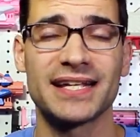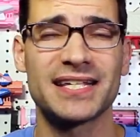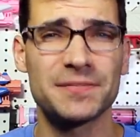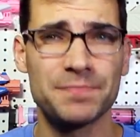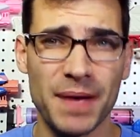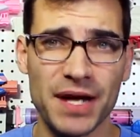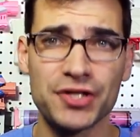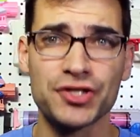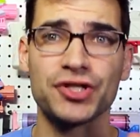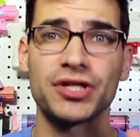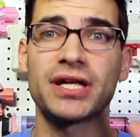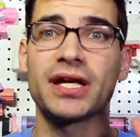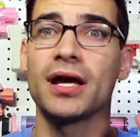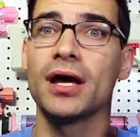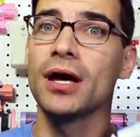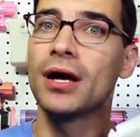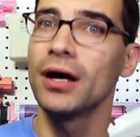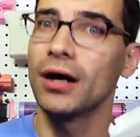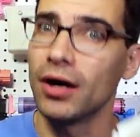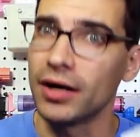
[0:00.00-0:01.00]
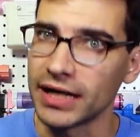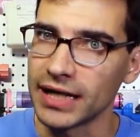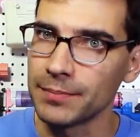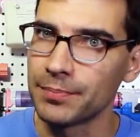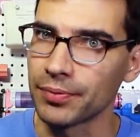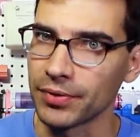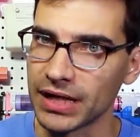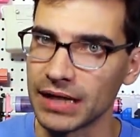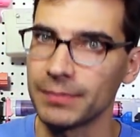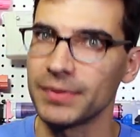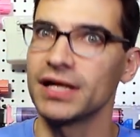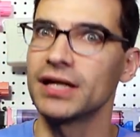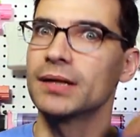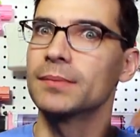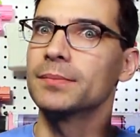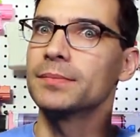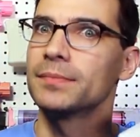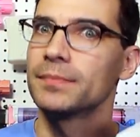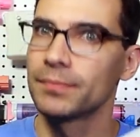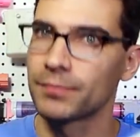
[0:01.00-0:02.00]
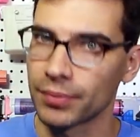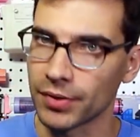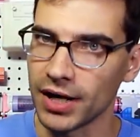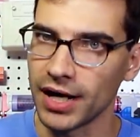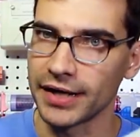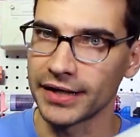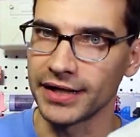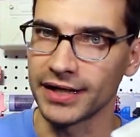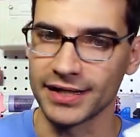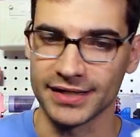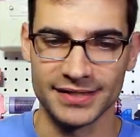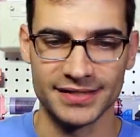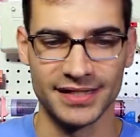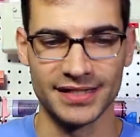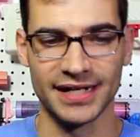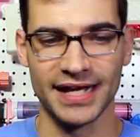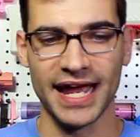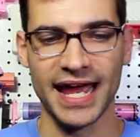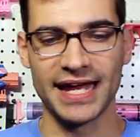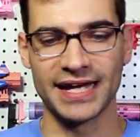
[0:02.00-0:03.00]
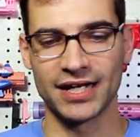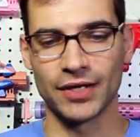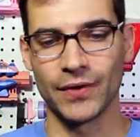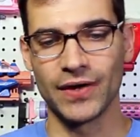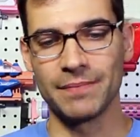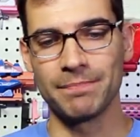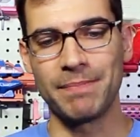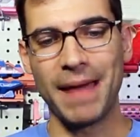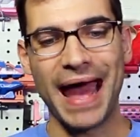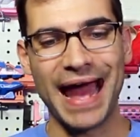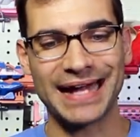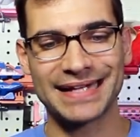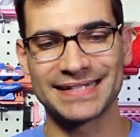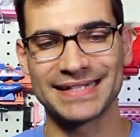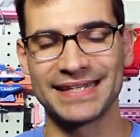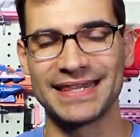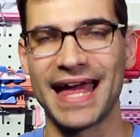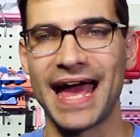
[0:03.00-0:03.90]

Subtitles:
especially on a premium product. Again, going back to